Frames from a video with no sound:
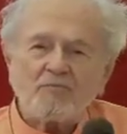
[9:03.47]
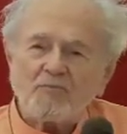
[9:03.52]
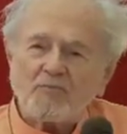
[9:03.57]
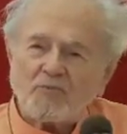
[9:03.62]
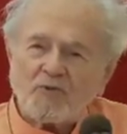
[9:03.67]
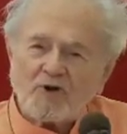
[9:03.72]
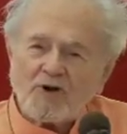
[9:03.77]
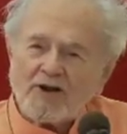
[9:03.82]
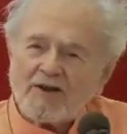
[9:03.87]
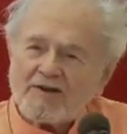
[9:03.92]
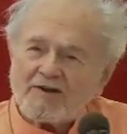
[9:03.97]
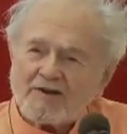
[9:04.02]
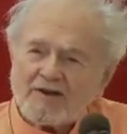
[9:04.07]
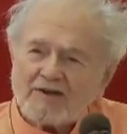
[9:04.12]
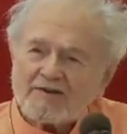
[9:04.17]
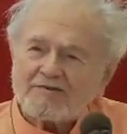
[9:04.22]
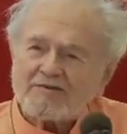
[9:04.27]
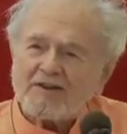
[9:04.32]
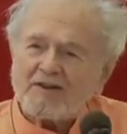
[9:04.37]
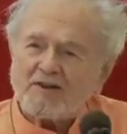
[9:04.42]
really
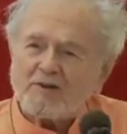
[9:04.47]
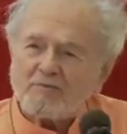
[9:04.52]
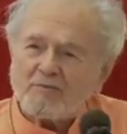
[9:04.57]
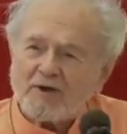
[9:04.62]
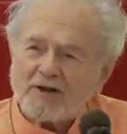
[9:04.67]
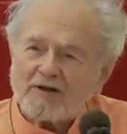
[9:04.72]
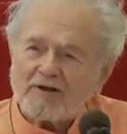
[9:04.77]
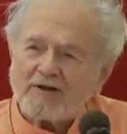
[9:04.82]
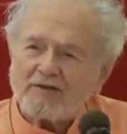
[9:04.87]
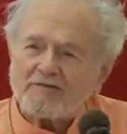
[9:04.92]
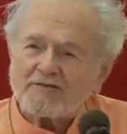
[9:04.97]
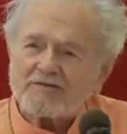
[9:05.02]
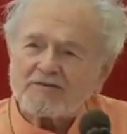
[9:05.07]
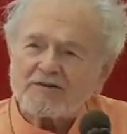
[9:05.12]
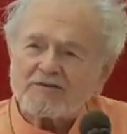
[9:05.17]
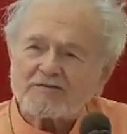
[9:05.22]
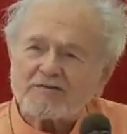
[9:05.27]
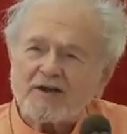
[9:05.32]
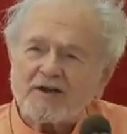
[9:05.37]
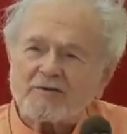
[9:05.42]
tested the mettle of his
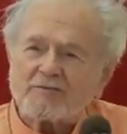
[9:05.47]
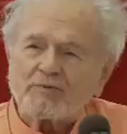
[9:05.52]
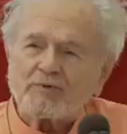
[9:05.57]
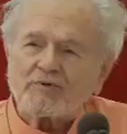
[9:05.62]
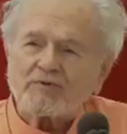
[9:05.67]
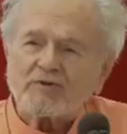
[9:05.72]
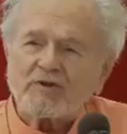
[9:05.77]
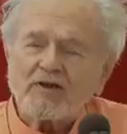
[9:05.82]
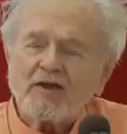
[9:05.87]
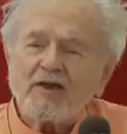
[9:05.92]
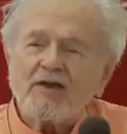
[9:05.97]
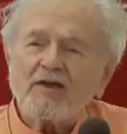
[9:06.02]
disciples.